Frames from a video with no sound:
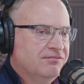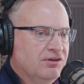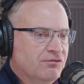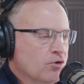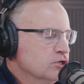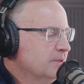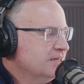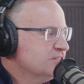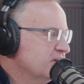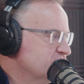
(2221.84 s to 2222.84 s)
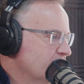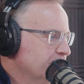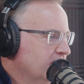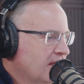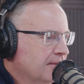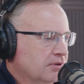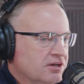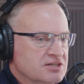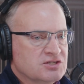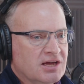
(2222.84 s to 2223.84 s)
If you force me to say something,
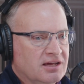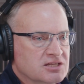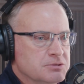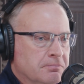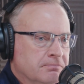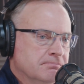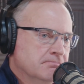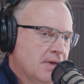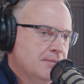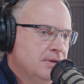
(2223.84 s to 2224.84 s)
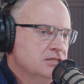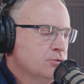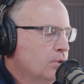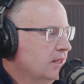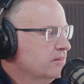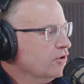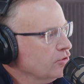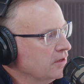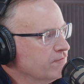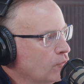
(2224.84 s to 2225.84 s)
I'm going to say it's maybe
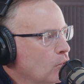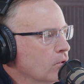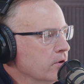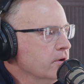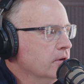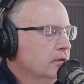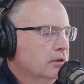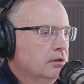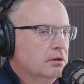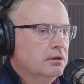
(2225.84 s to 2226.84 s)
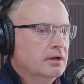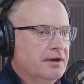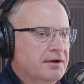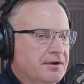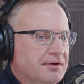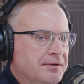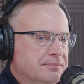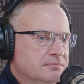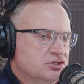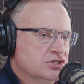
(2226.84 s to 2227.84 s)
2034.
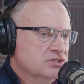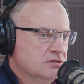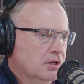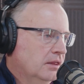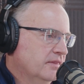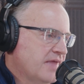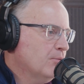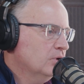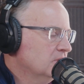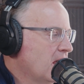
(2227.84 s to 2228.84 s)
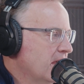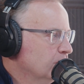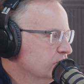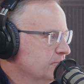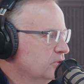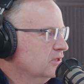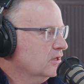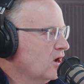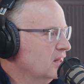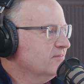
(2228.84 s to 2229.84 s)
Okay. Just that would align with some
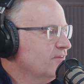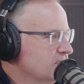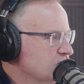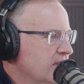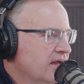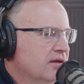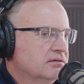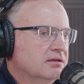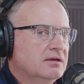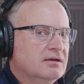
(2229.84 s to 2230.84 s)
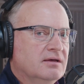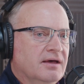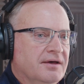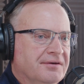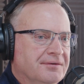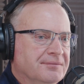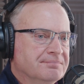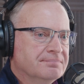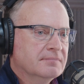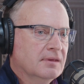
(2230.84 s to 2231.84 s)
of the Kigali phase down.
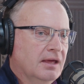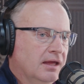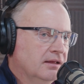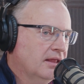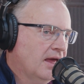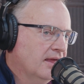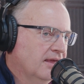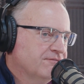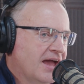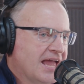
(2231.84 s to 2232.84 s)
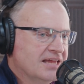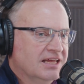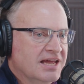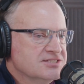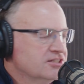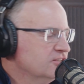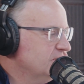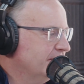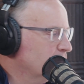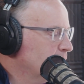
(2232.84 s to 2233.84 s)
And if I had to
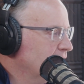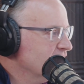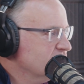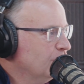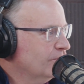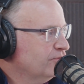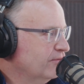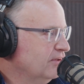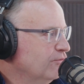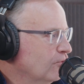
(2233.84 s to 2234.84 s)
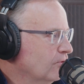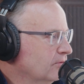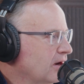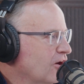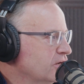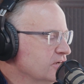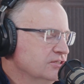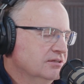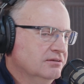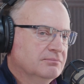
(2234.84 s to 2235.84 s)
guess on a GWP, I'd say 150 for air
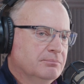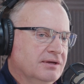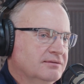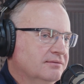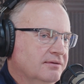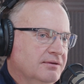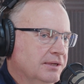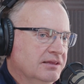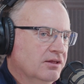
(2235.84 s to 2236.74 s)
conditioning. But I